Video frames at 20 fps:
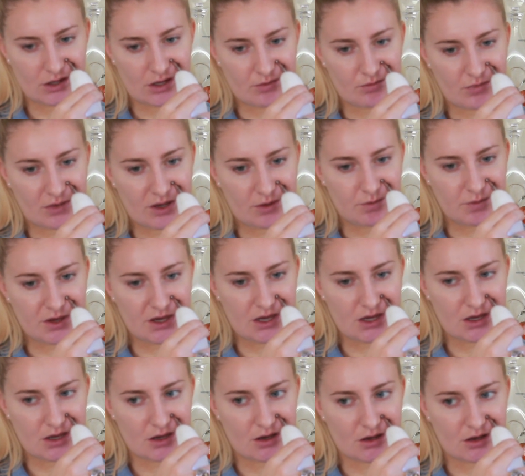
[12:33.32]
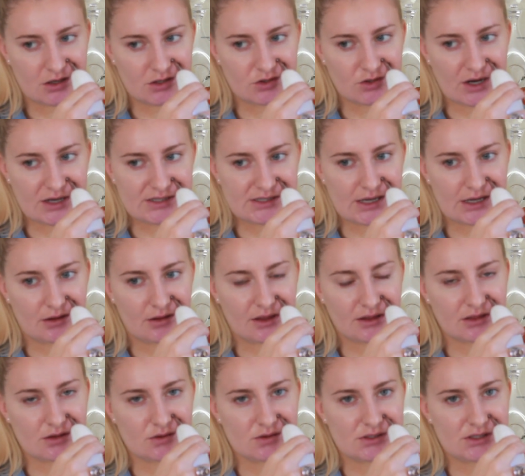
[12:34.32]
it might be addressing
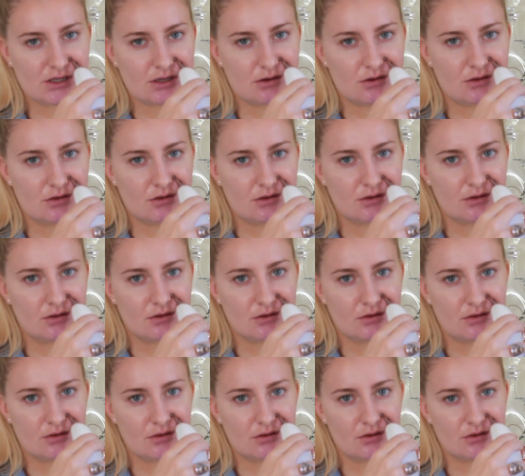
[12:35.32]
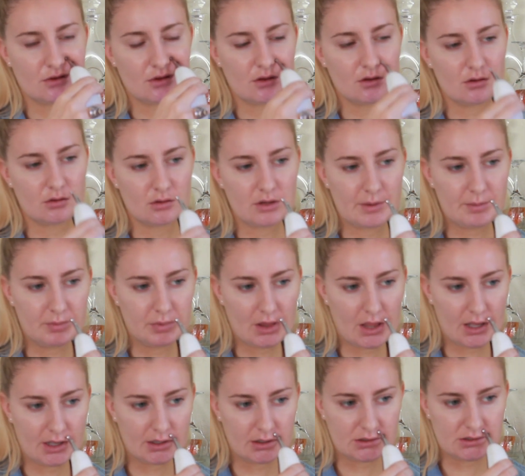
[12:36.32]
like those little lip
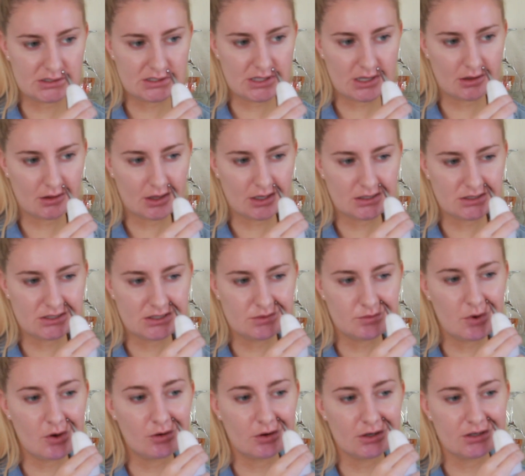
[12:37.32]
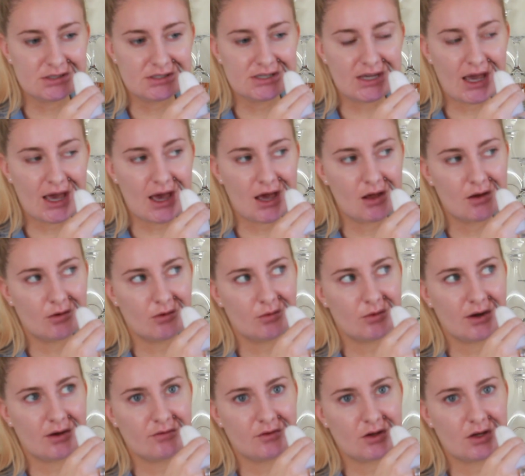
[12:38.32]
lines that like smokers get, or
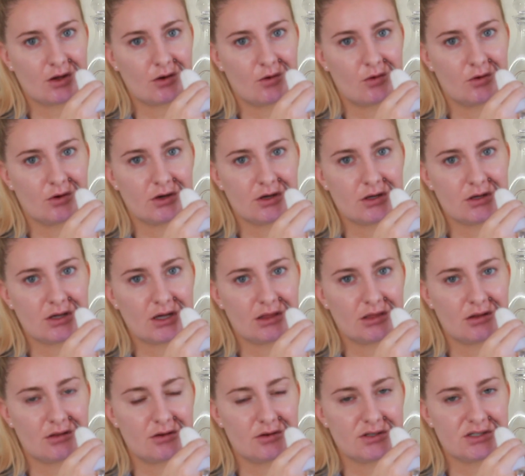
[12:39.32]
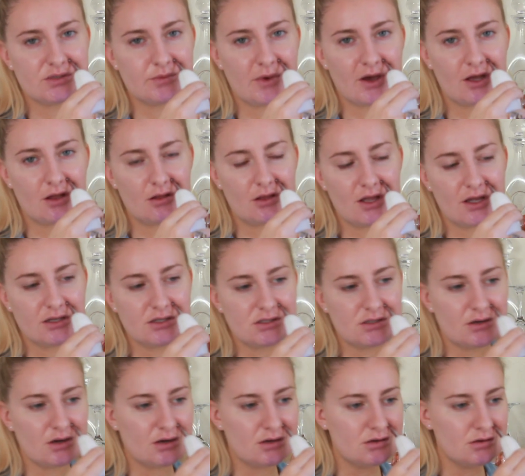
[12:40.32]
whenever you get older you get the little smile
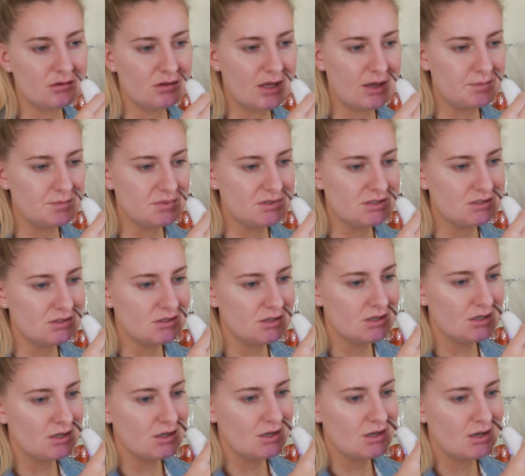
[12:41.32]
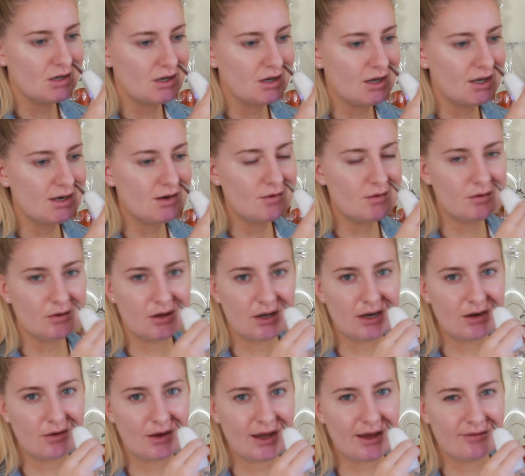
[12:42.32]
lines around your lips. I
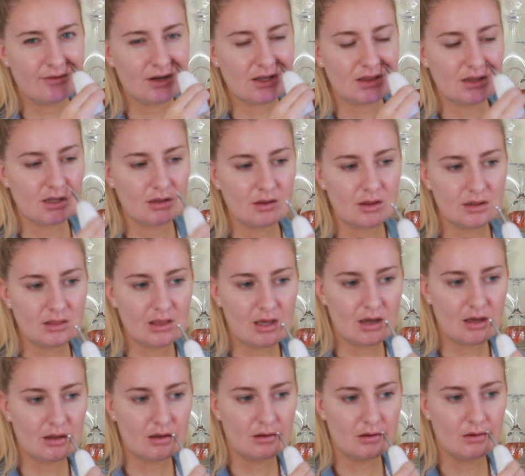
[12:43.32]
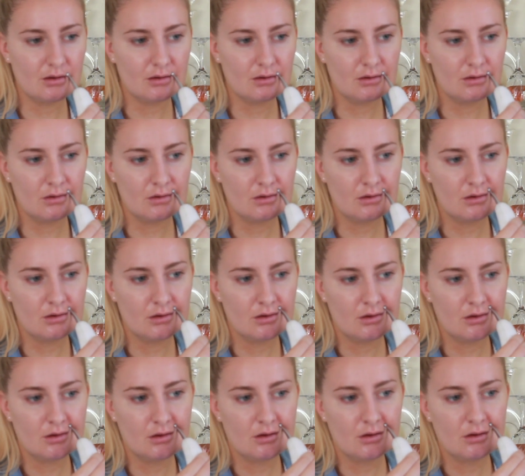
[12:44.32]
don't have anything like that,
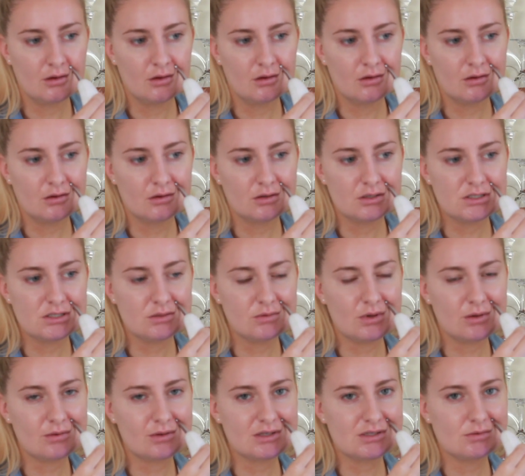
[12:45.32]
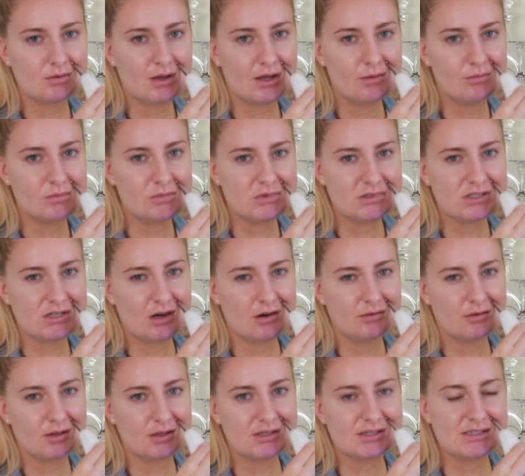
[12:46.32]
so maybe that's why I'm just
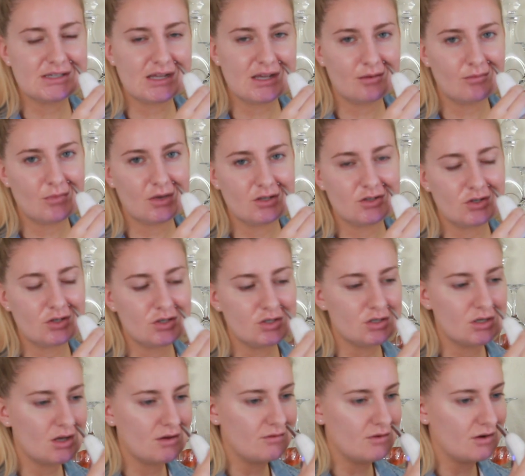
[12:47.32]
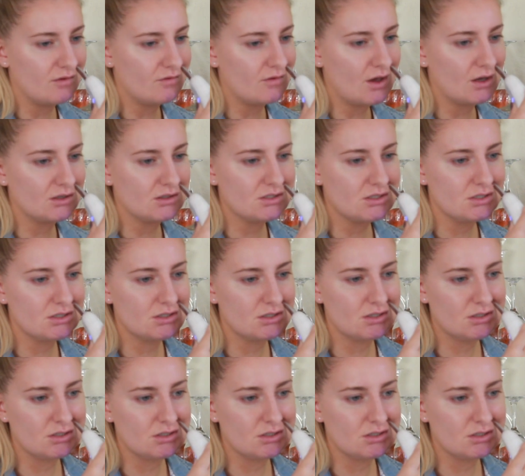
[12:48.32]
not really seeing much of an effect.